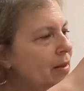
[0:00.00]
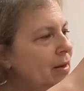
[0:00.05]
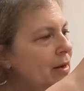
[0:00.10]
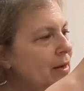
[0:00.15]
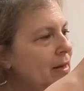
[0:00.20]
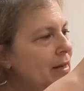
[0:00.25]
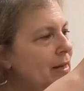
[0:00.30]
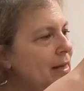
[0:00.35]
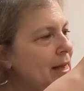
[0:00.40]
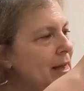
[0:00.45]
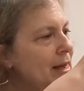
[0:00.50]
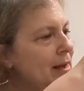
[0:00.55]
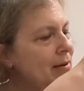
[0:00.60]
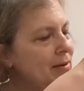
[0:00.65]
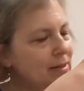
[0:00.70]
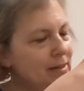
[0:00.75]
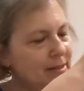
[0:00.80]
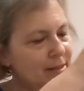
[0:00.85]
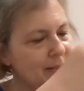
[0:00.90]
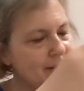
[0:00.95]
a
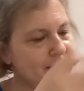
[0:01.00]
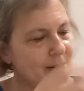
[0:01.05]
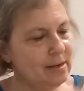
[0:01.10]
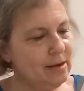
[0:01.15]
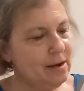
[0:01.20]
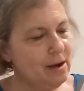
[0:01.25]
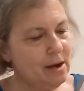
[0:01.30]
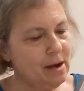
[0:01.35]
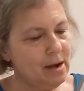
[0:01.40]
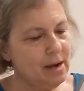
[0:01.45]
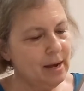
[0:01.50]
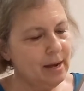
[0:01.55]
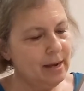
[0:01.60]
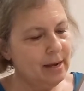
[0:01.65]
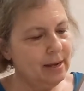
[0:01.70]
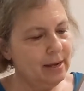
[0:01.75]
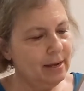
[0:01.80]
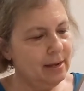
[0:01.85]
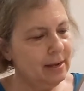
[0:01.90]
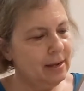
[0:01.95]
cloud in the sky.
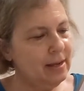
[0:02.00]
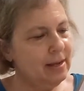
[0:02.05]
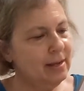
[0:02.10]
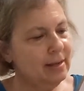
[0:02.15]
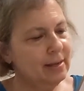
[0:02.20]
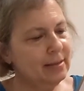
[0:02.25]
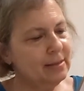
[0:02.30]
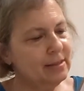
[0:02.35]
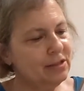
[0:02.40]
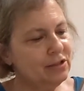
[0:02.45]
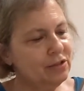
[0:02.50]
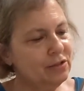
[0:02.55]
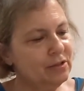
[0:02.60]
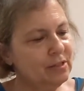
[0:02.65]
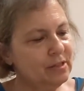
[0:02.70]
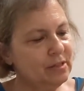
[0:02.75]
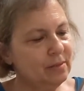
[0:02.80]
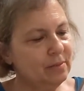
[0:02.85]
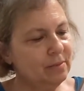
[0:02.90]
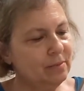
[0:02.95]
Let's do
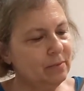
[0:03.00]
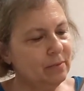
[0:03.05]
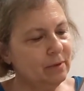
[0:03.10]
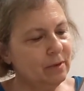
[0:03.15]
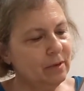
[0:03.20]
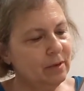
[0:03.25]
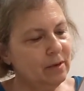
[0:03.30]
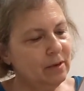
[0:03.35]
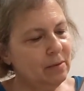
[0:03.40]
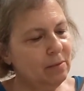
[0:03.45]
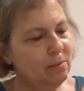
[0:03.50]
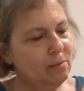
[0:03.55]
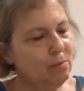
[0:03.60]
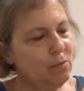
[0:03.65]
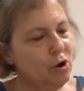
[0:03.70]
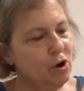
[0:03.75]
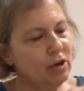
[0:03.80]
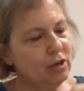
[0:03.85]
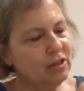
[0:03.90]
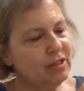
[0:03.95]
some
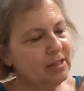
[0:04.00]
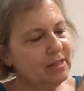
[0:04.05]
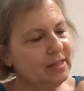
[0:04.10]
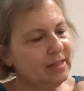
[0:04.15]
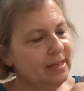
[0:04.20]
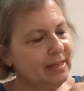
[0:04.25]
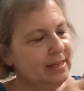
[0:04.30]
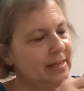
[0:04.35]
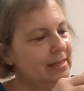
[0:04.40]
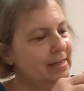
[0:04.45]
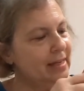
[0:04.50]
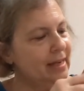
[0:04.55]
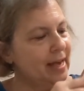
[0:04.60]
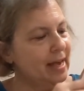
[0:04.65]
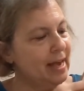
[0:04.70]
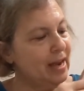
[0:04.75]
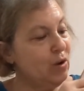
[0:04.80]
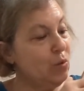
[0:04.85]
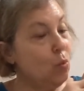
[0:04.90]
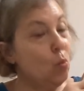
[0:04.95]
marks to
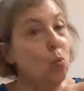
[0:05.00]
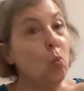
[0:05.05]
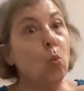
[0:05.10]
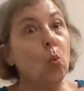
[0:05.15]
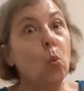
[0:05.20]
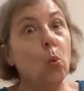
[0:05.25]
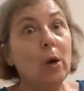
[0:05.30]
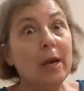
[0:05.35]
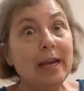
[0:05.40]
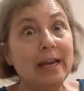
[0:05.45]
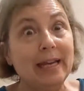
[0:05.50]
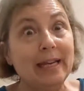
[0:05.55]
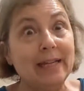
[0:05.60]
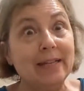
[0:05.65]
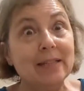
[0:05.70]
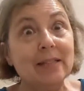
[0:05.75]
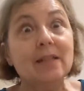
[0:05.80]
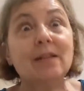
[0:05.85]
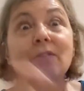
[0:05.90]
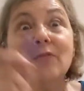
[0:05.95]
indicate
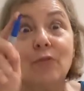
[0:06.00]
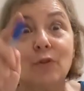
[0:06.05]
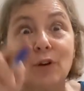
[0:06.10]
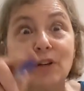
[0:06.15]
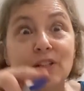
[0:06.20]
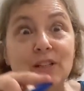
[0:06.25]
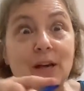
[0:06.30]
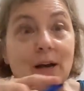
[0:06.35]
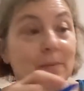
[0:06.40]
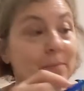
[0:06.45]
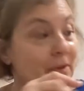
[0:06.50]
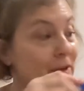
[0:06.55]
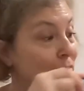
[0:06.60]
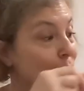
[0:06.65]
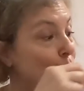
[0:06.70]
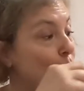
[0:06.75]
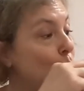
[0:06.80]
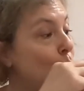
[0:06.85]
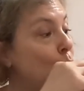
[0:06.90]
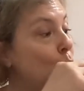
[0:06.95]
wind for
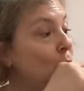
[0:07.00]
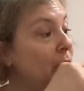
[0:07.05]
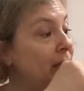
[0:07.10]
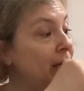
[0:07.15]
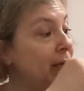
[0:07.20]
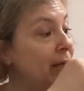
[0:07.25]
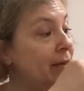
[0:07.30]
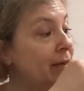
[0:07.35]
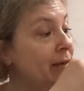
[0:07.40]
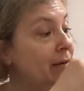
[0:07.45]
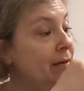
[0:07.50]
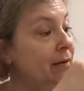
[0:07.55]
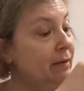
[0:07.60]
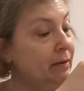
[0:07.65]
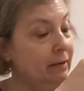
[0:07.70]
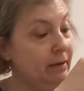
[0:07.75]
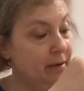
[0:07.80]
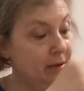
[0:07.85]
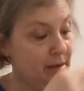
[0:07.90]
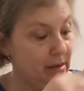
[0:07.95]
W, wind,
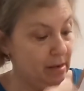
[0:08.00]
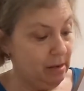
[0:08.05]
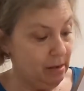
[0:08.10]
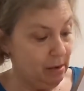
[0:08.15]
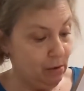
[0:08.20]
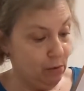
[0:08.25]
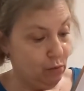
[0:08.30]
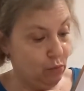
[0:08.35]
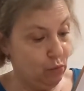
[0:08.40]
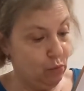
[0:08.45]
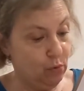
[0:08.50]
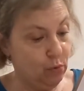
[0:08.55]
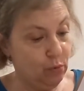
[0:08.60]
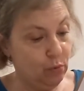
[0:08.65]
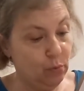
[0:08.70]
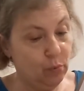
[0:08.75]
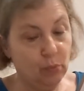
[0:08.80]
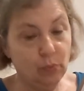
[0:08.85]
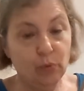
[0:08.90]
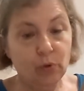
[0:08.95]
woo,
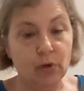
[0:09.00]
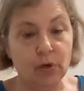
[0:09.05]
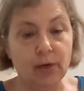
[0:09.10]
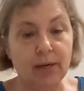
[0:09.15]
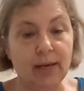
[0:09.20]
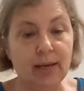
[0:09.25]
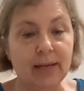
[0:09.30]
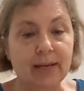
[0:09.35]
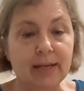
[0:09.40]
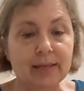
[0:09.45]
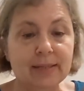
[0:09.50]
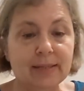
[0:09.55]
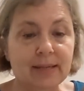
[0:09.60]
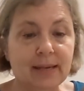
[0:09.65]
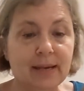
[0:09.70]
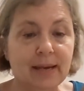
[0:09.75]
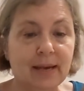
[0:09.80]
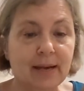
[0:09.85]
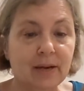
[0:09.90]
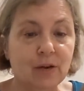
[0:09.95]
woo, woo. And let's
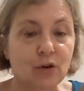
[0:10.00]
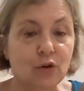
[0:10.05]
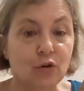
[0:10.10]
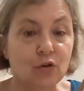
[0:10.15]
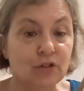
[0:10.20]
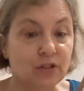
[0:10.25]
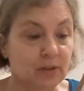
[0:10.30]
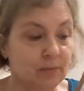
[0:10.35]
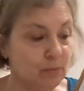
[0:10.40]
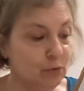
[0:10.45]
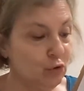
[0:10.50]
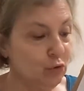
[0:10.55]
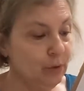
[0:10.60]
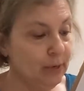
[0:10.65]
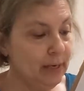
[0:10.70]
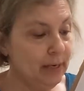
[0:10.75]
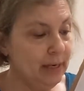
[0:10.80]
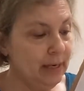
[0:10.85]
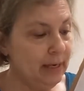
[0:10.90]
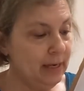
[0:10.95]
get some
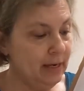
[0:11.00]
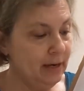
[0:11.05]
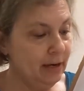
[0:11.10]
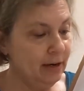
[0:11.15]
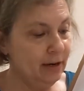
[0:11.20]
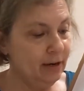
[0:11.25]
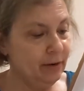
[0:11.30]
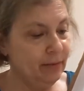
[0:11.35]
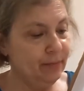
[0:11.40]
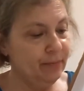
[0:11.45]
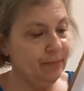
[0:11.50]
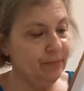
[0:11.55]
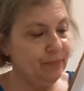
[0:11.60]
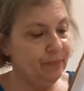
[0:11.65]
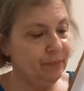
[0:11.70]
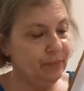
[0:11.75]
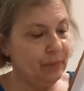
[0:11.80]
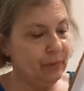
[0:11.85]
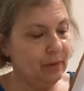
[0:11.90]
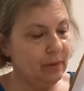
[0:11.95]
green here
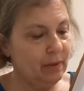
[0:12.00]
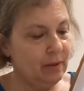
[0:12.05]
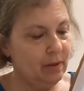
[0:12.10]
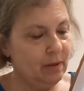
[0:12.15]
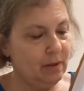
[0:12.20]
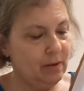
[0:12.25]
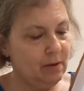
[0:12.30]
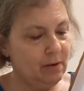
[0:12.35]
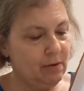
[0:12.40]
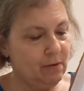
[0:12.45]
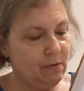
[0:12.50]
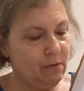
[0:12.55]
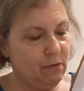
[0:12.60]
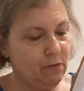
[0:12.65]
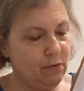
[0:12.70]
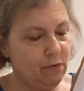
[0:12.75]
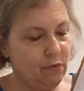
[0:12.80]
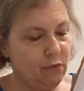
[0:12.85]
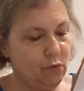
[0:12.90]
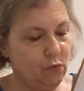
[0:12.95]

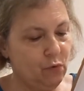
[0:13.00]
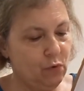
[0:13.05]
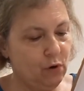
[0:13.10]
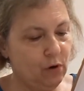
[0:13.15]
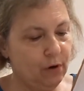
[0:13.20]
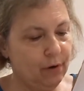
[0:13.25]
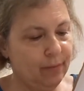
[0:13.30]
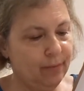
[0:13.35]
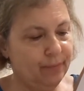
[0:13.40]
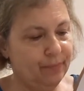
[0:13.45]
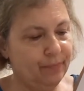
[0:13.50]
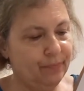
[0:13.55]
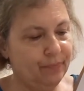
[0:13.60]
because